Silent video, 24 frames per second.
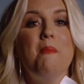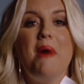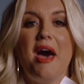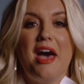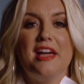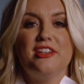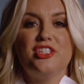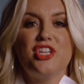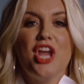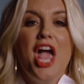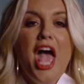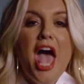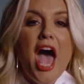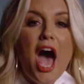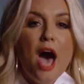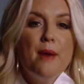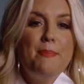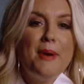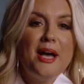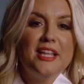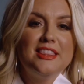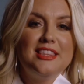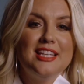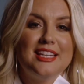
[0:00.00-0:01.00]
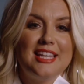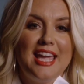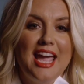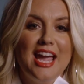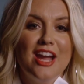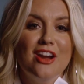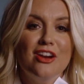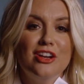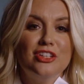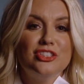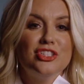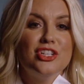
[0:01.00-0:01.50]
much about the
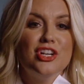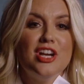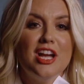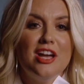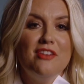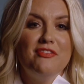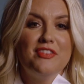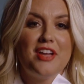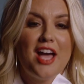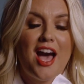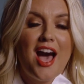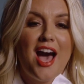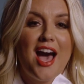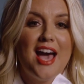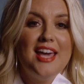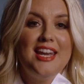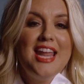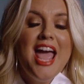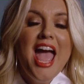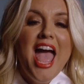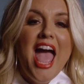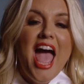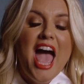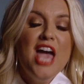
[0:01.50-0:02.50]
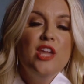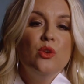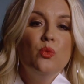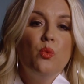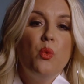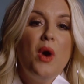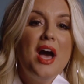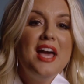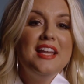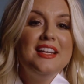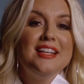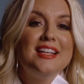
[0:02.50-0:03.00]
character of God and
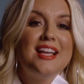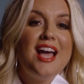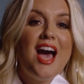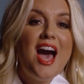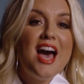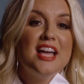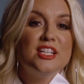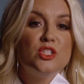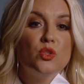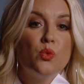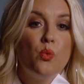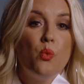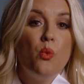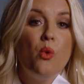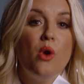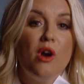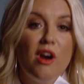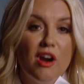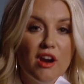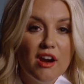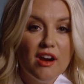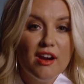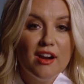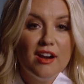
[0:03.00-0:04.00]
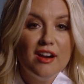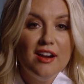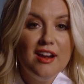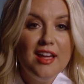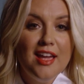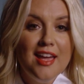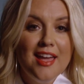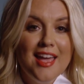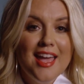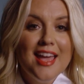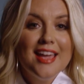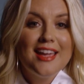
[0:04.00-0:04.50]
what God's
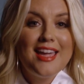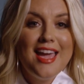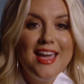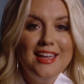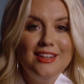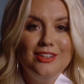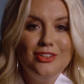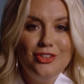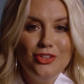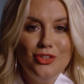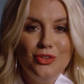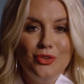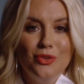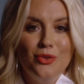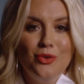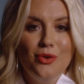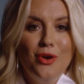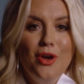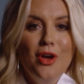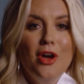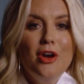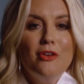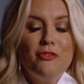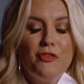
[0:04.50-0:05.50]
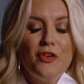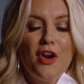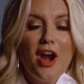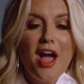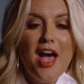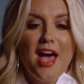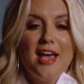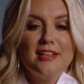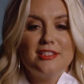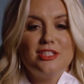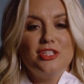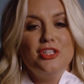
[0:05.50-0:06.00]
word can do for
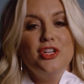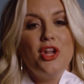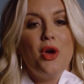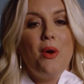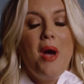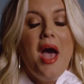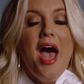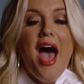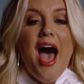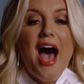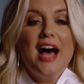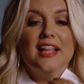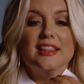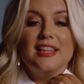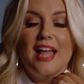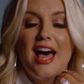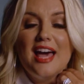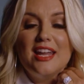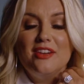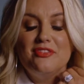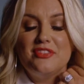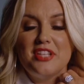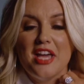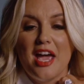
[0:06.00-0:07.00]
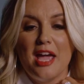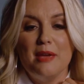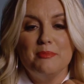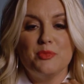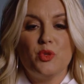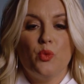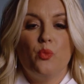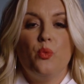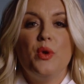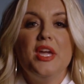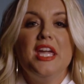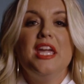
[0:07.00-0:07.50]
us. You know, a lot of times
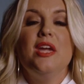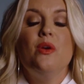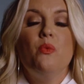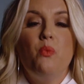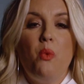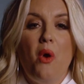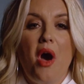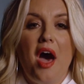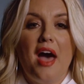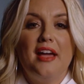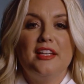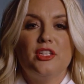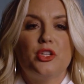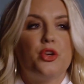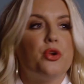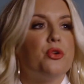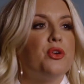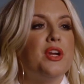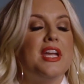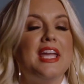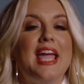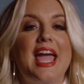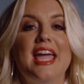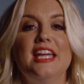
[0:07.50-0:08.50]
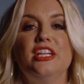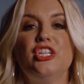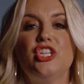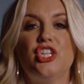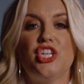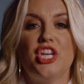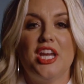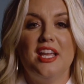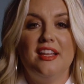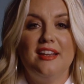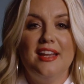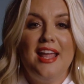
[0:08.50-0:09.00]
we want
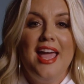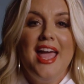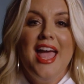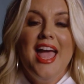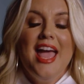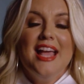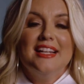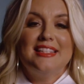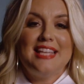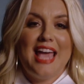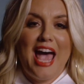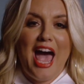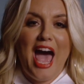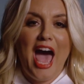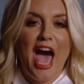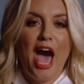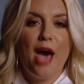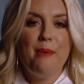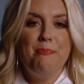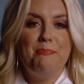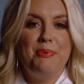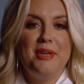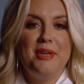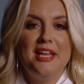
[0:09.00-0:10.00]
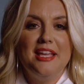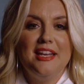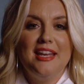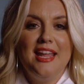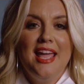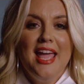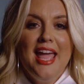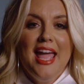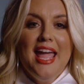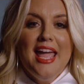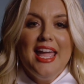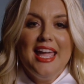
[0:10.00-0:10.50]
creation to happen
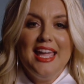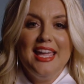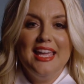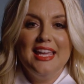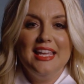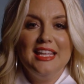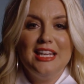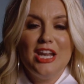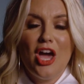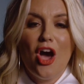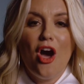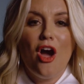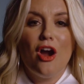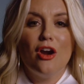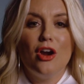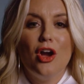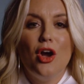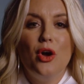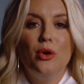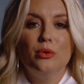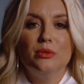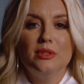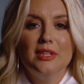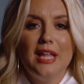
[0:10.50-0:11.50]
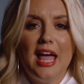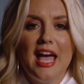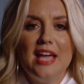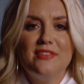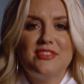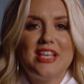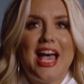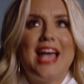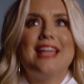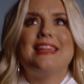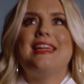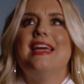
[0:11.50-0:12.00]
in our own lives.
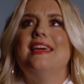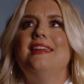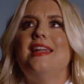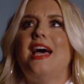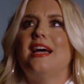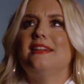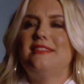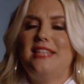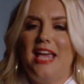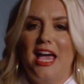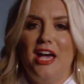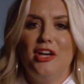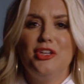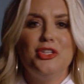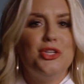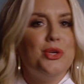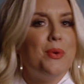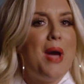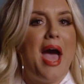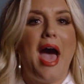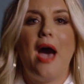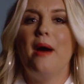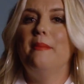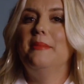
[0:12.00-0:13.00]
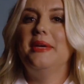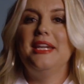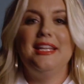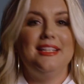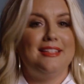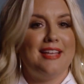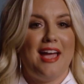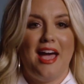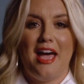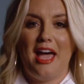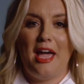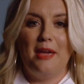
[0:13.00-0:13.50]
I cannot tell you how many
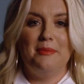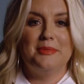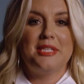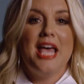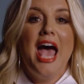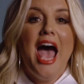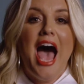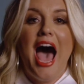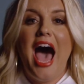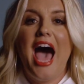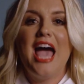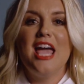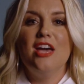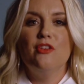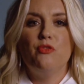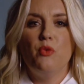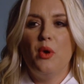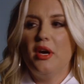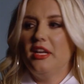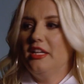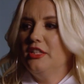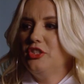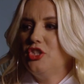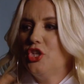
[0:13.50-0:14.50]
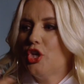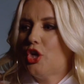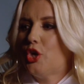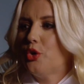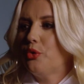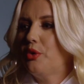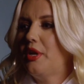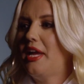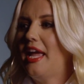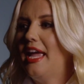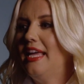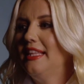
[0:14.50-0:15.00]
times I have wanted to
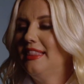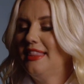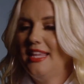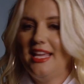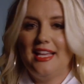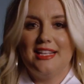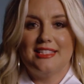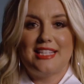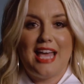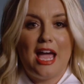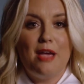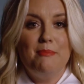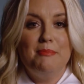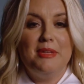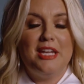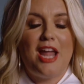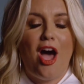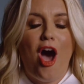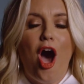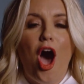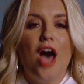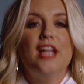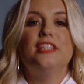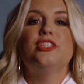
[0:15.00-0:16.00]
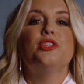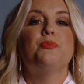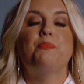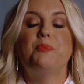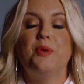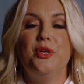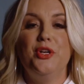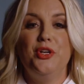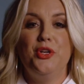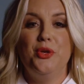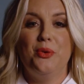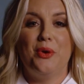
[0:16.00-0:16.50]
create things. I'm an
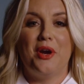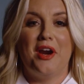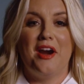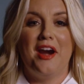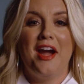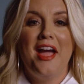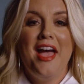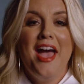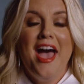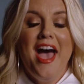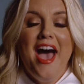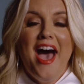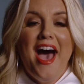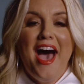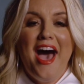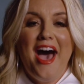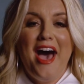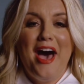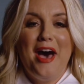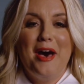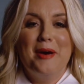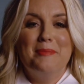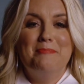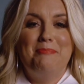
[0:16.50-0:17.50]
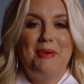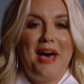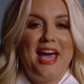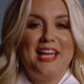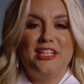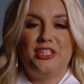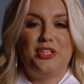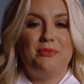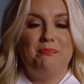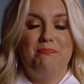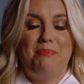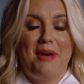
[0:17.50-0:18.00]
entrepreneur
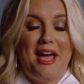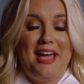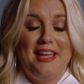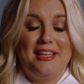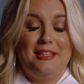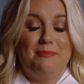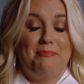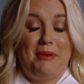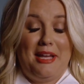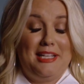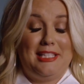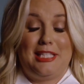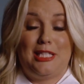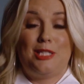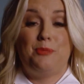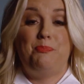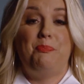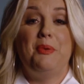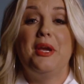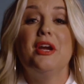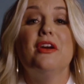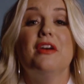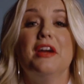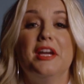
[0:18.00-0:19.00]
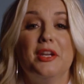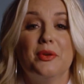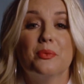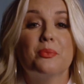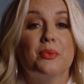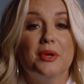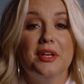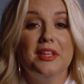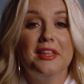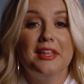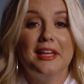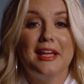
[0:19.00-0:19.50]
by spirit,
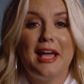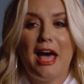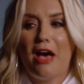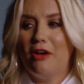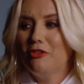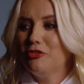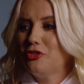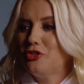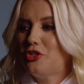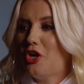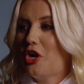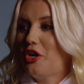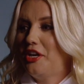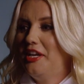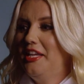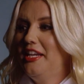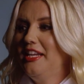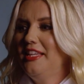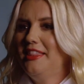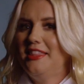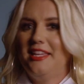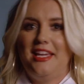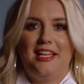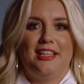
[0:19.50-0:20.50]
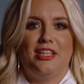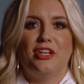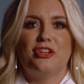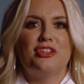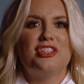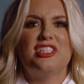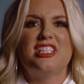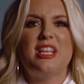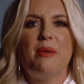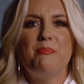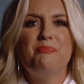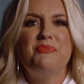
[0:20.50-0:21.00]
really. I'll start anything. There's
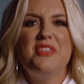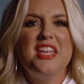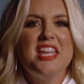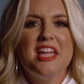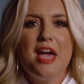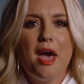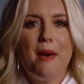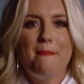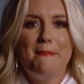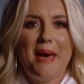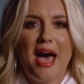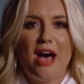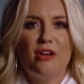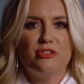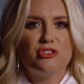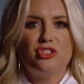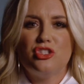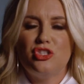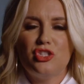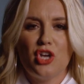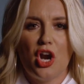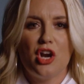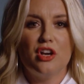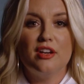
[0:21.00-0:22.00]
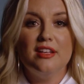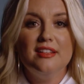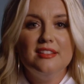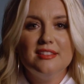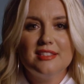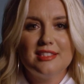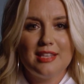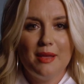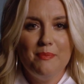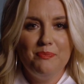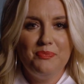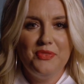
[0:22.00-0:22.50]
something about starting
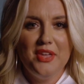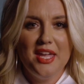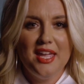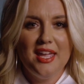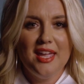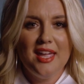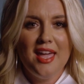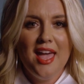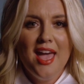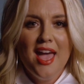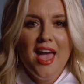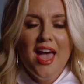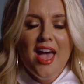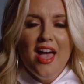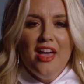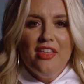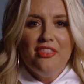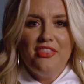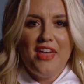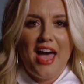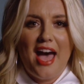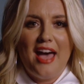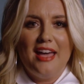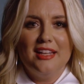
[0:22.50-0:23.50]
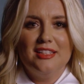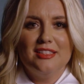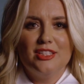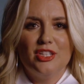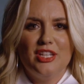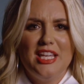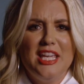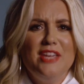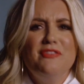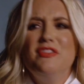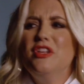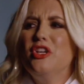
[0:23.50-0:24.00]
something that
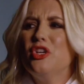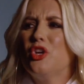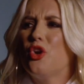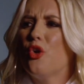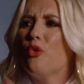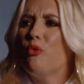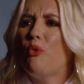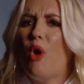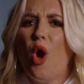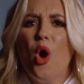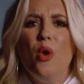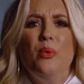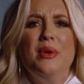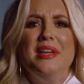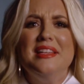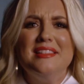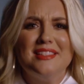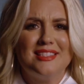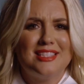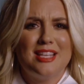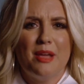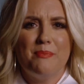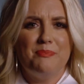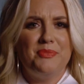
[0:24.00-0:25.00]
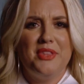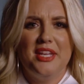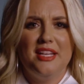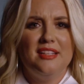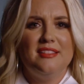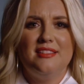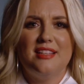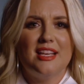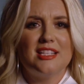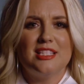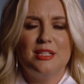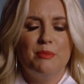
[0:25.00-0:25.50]
even growing something
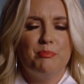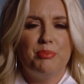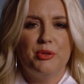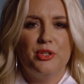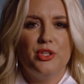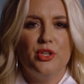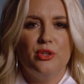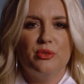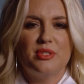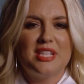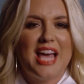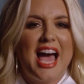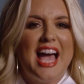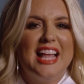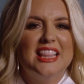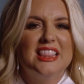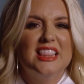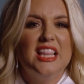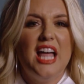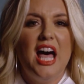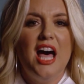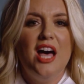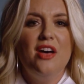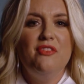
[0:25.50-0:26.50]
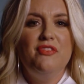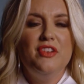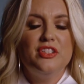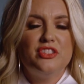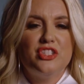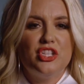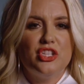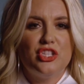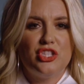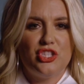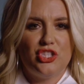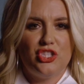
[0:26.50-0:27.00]
doesn't produce. I love
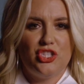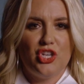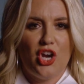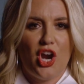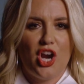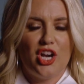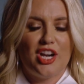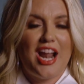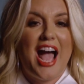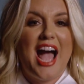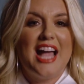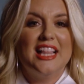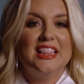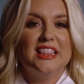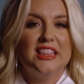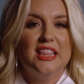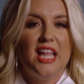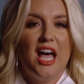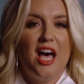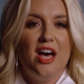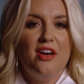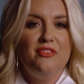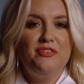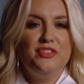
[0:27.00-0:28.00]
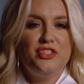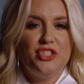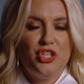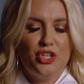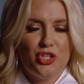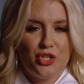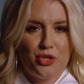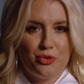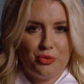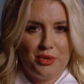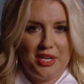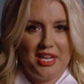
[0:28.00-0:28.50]
to start. I love to
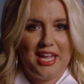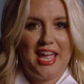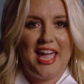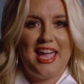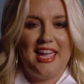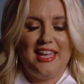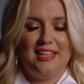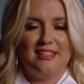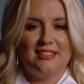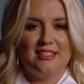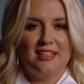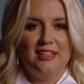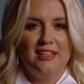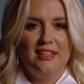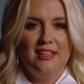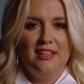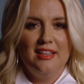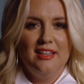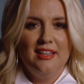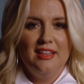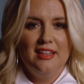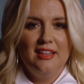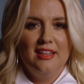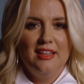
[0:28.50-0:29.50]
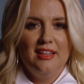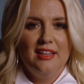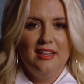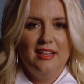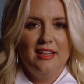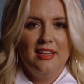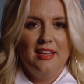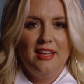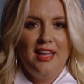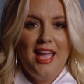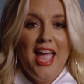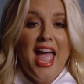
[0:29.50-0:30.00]
create.
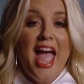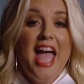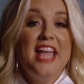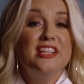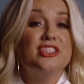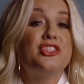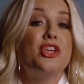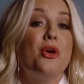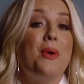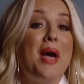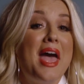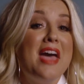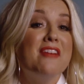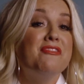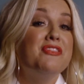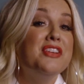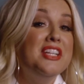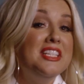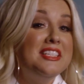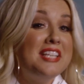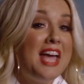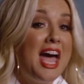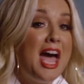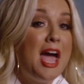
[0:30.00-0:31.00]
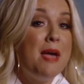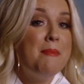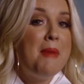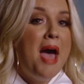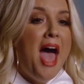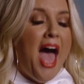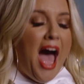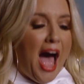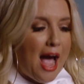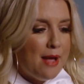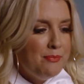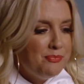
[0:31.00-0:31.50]
And so every time
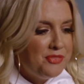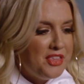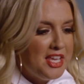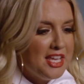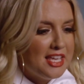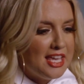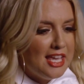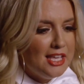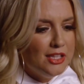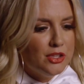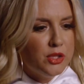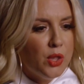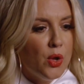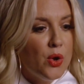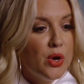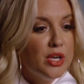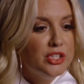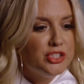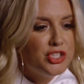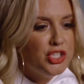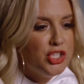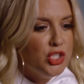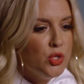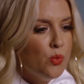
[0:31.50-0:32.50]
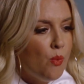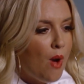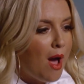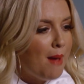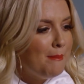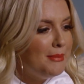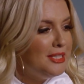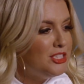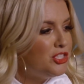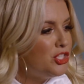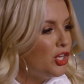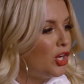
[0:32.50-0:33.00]
I'm thinking, "Lord, do you want
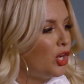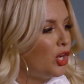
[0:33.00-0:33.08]
me to